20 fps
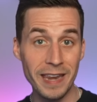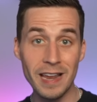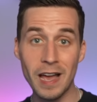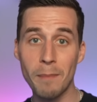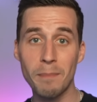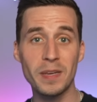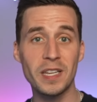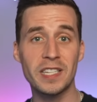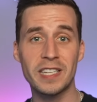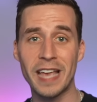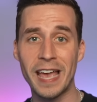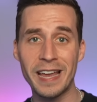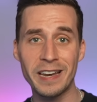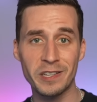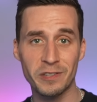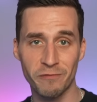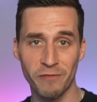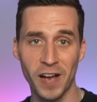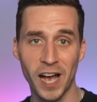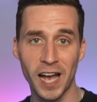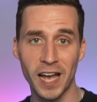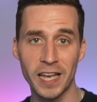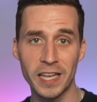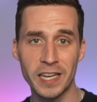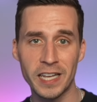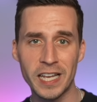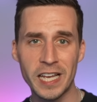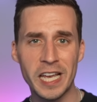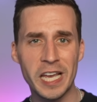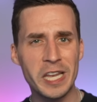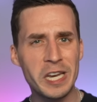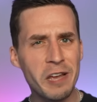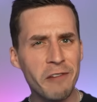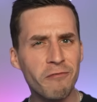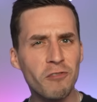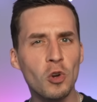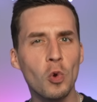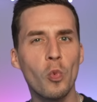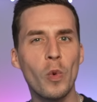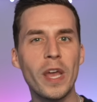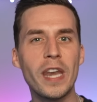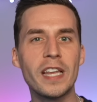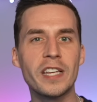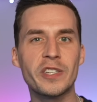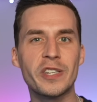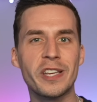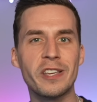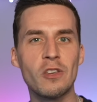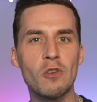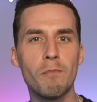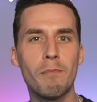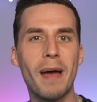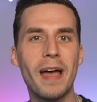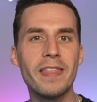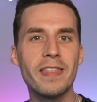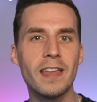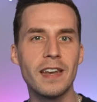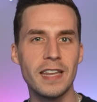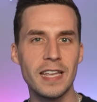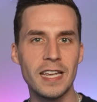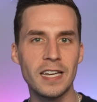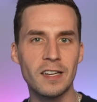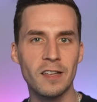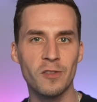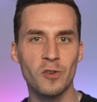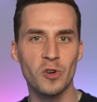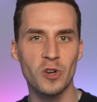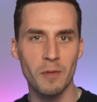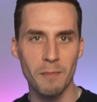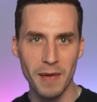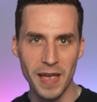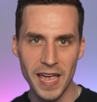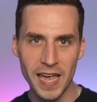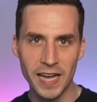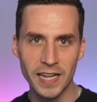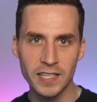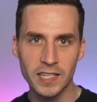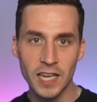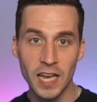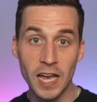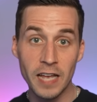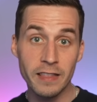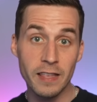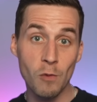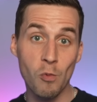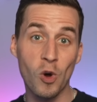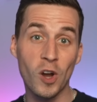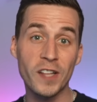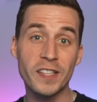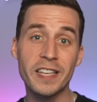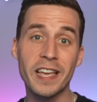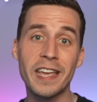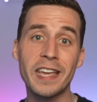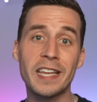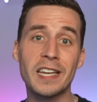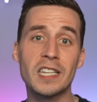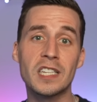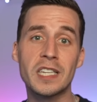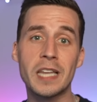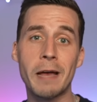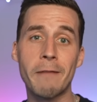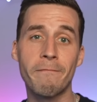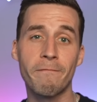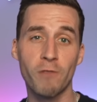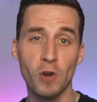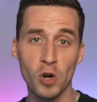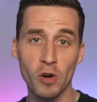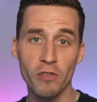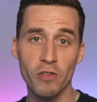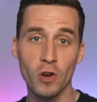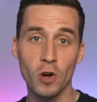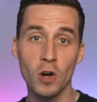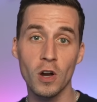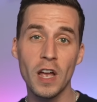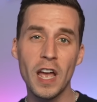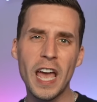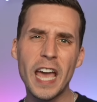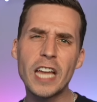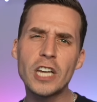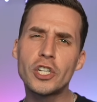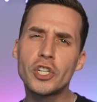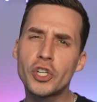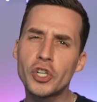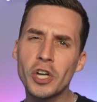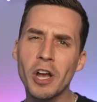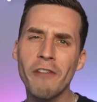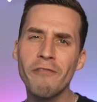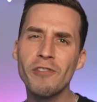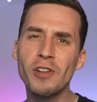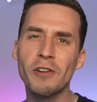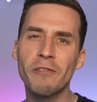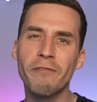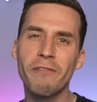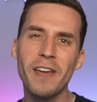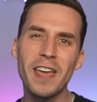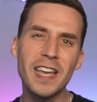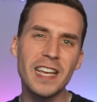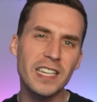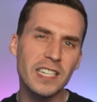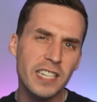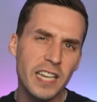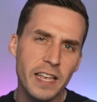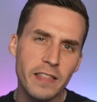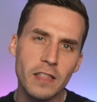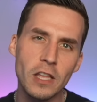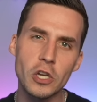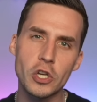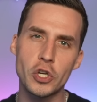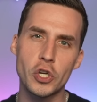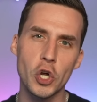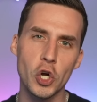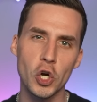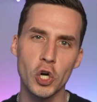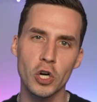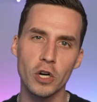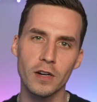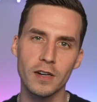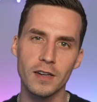not be satisfied. And after witnessing you bend the knee to their demands, they want to take it a step further and shove your face in the dirt.